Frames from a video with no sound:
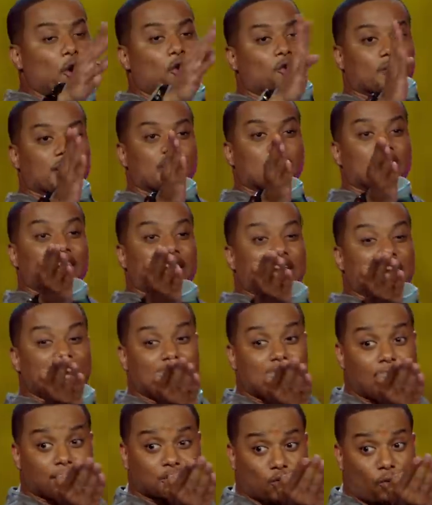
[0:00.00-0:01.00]
boom. He
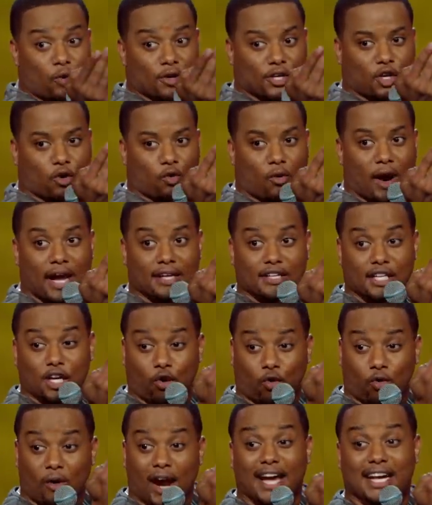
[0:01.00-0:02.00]
comes toward the crack
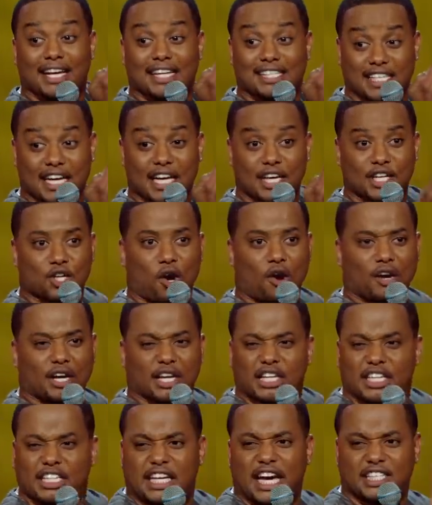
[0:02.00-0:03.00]
is getting darker.
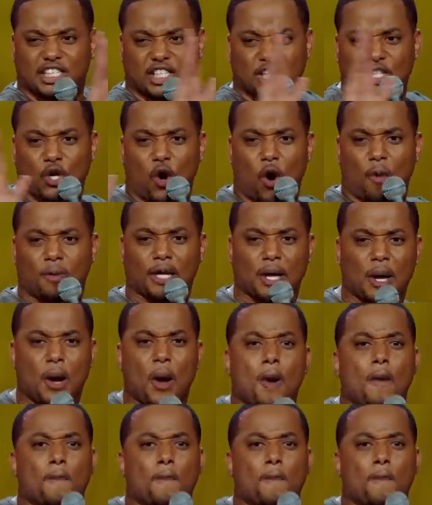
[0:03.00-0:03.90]
Kicks the door, I'm like,